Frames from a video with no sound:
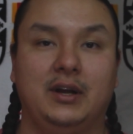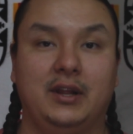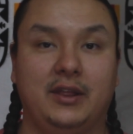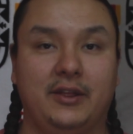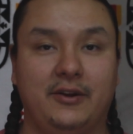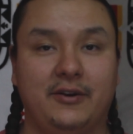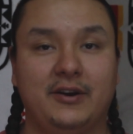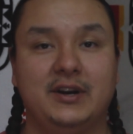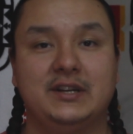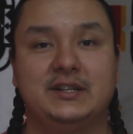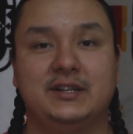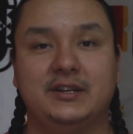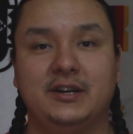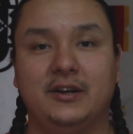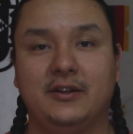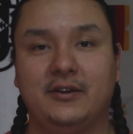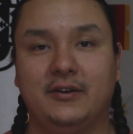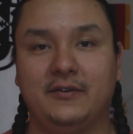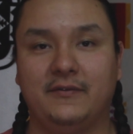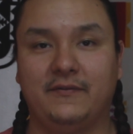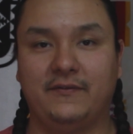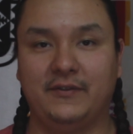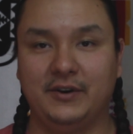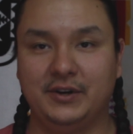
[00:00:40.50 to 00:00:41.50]
There is
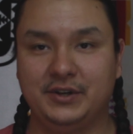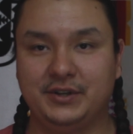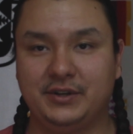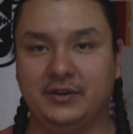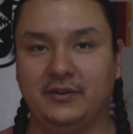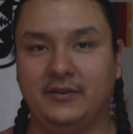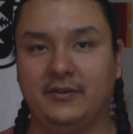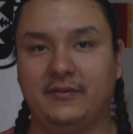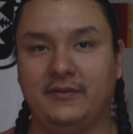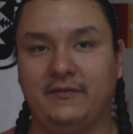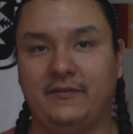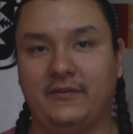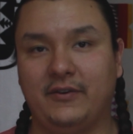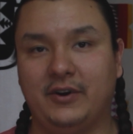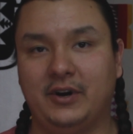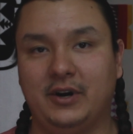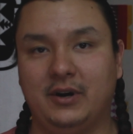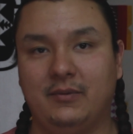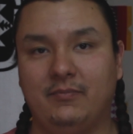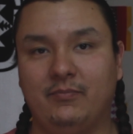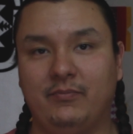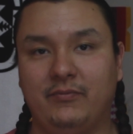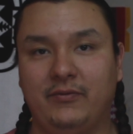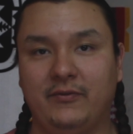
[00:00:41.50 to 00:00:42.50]
another version of the
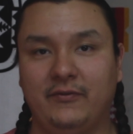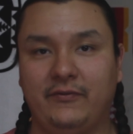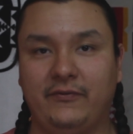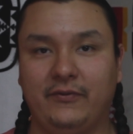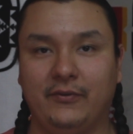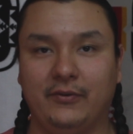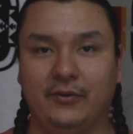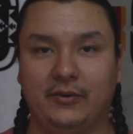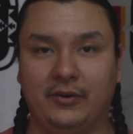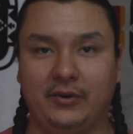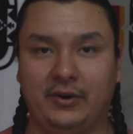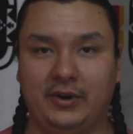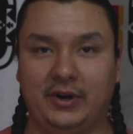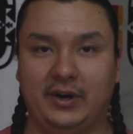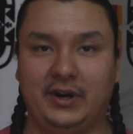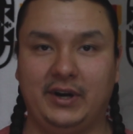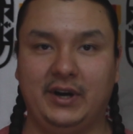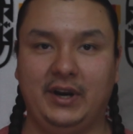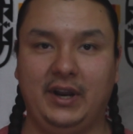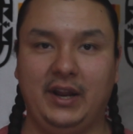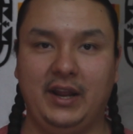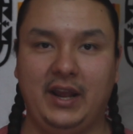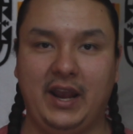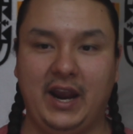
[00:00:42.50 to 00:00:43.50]
verb for
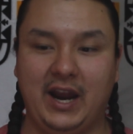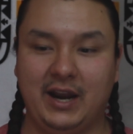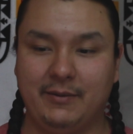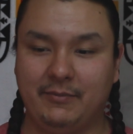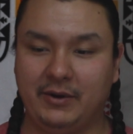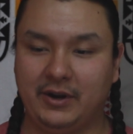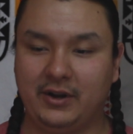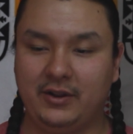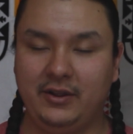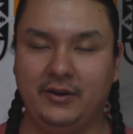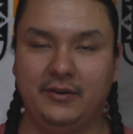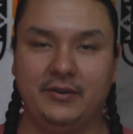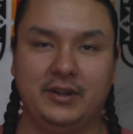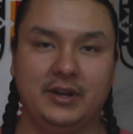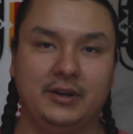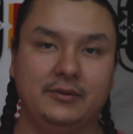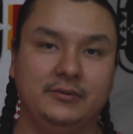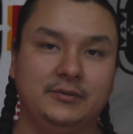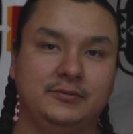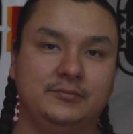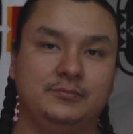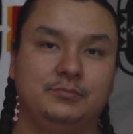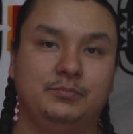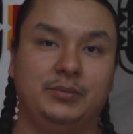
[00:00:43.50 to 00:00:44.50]
animate clothing,
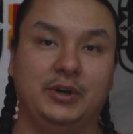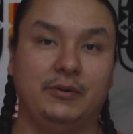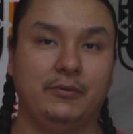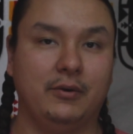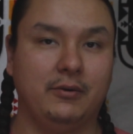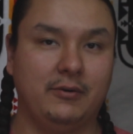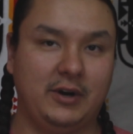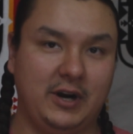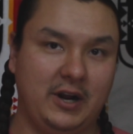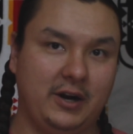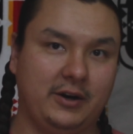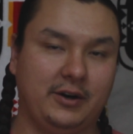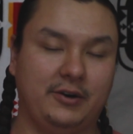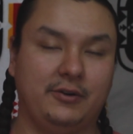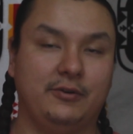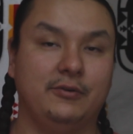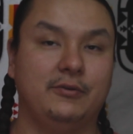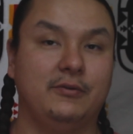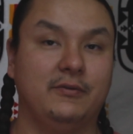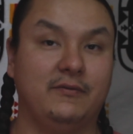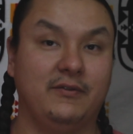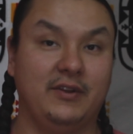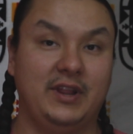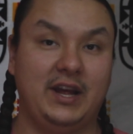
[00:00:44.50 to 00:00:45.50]
but we're not going to
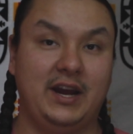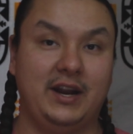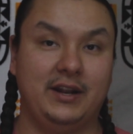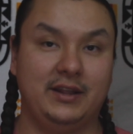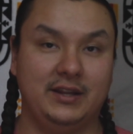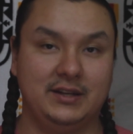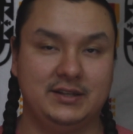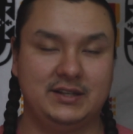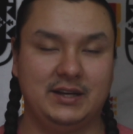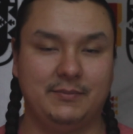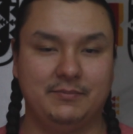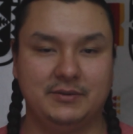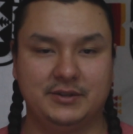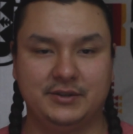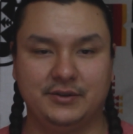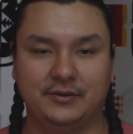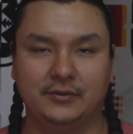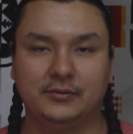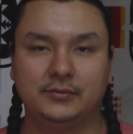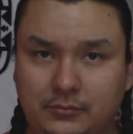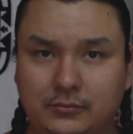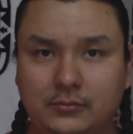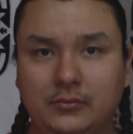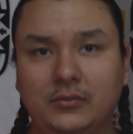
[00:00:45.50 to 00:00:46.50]
go over that in this episode.
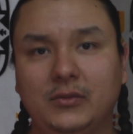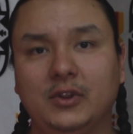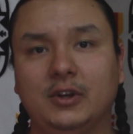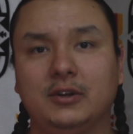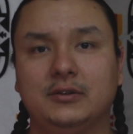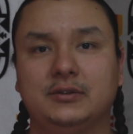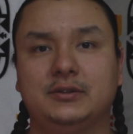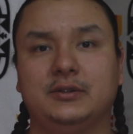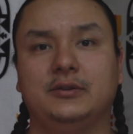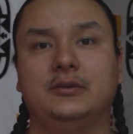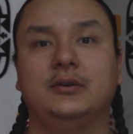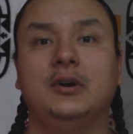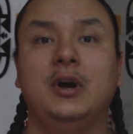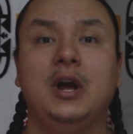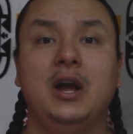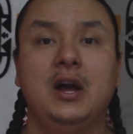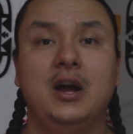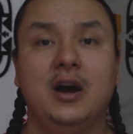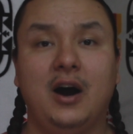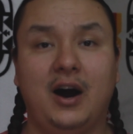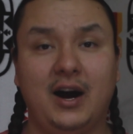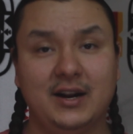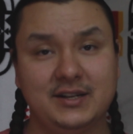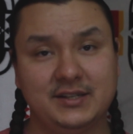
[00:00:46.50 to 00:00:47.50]
So
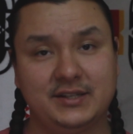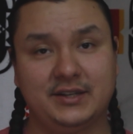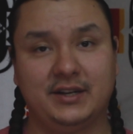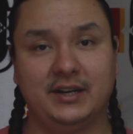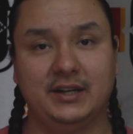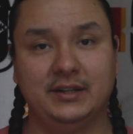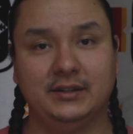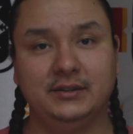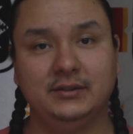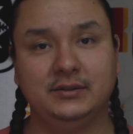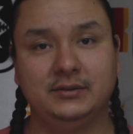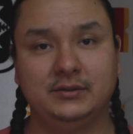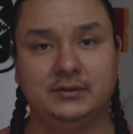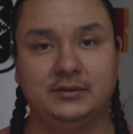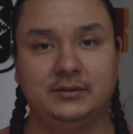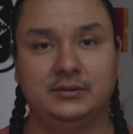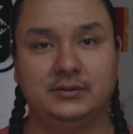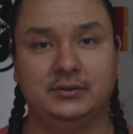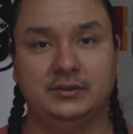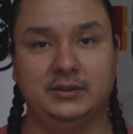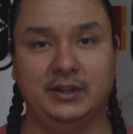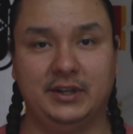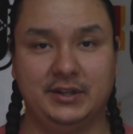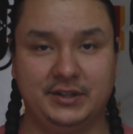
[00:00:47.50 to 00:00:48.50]
Aanzkan
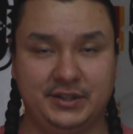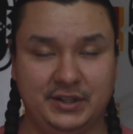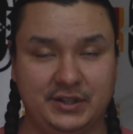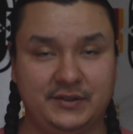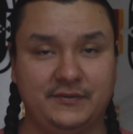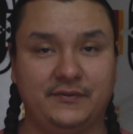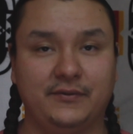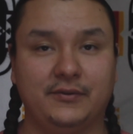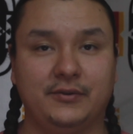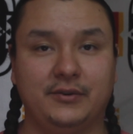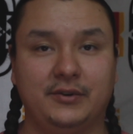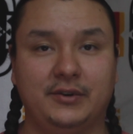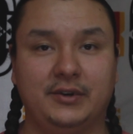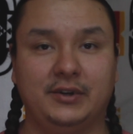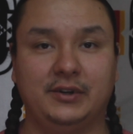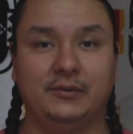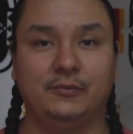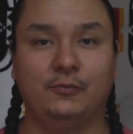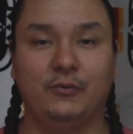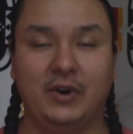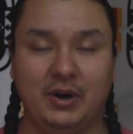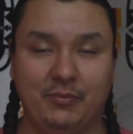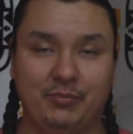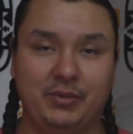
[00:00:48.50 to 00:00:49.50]
is just for
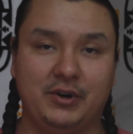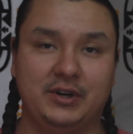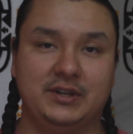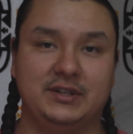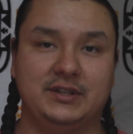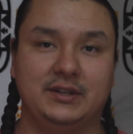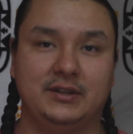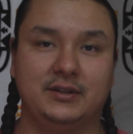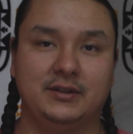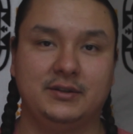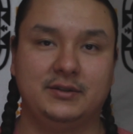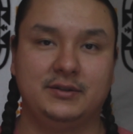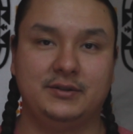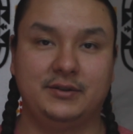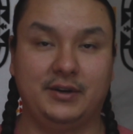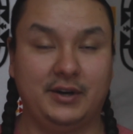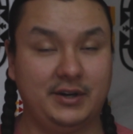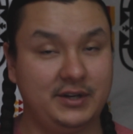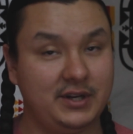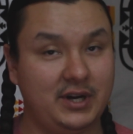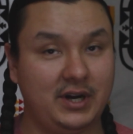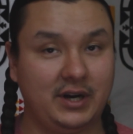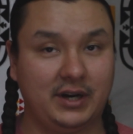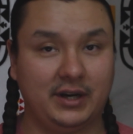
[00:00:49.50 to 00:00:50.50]
one person. So you're
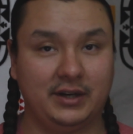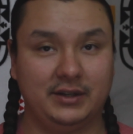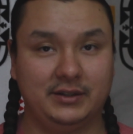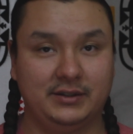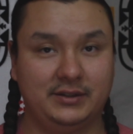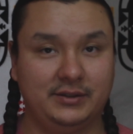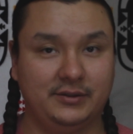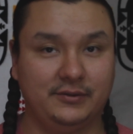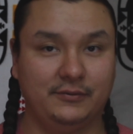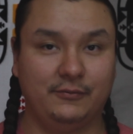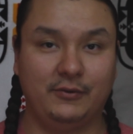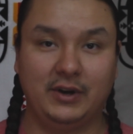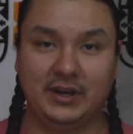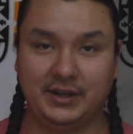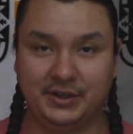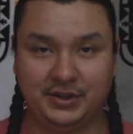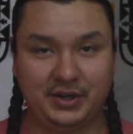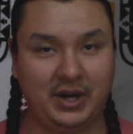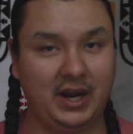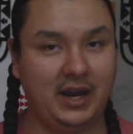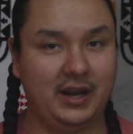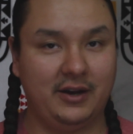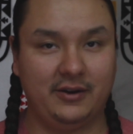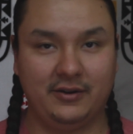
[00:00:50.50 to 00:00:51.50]
talking to one
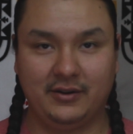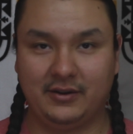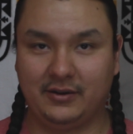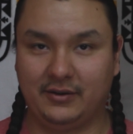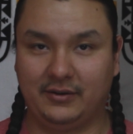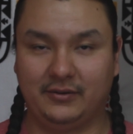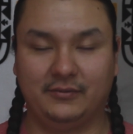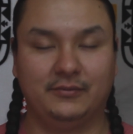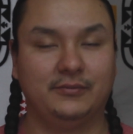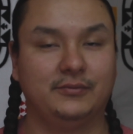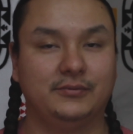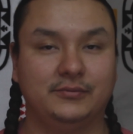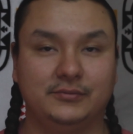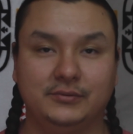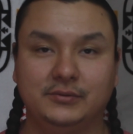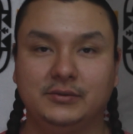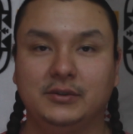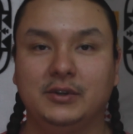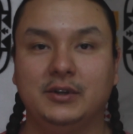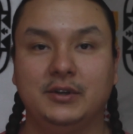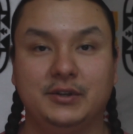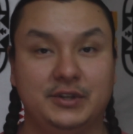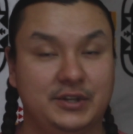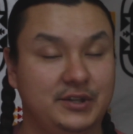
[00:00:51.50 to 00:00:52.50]
child or
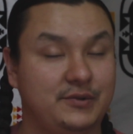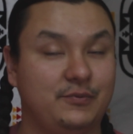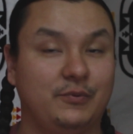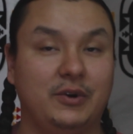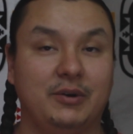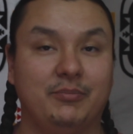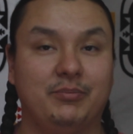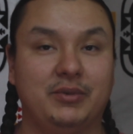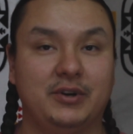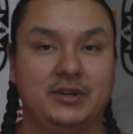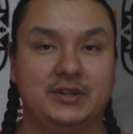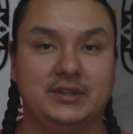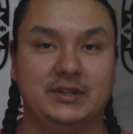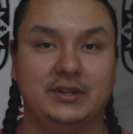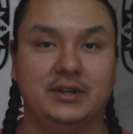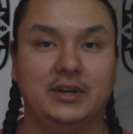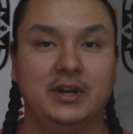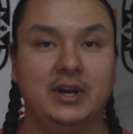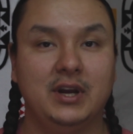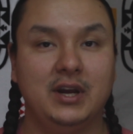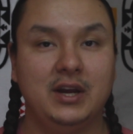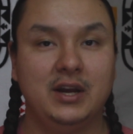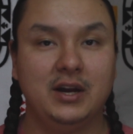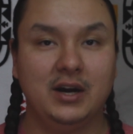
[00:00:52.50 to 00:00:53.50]
just one person.
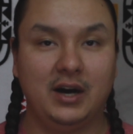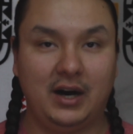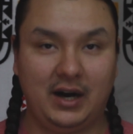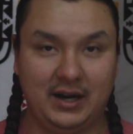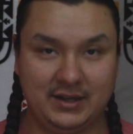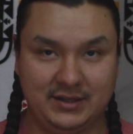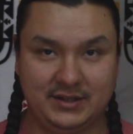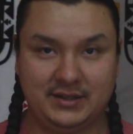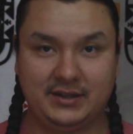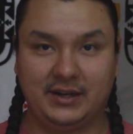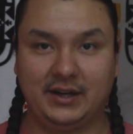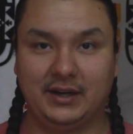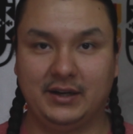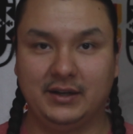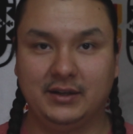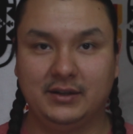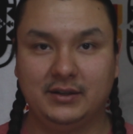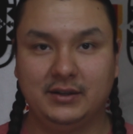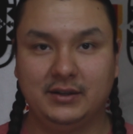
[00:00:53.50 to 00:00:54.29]
Aanzkan.